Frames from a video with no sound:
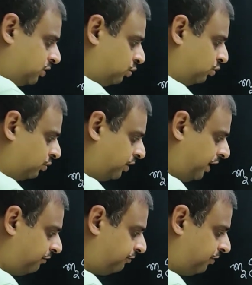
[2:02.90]
to?
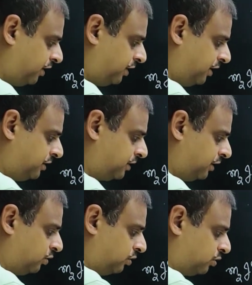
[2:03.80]
F1 is
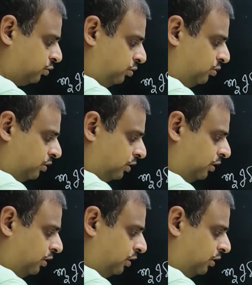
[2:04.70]
equal to